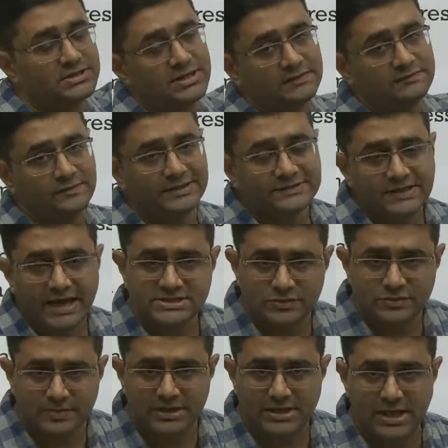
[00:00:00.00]
These words has to
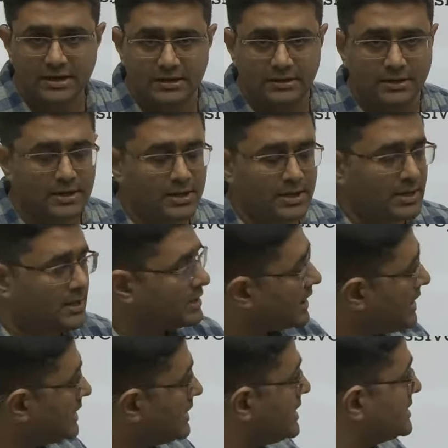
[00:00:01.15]
be there, right?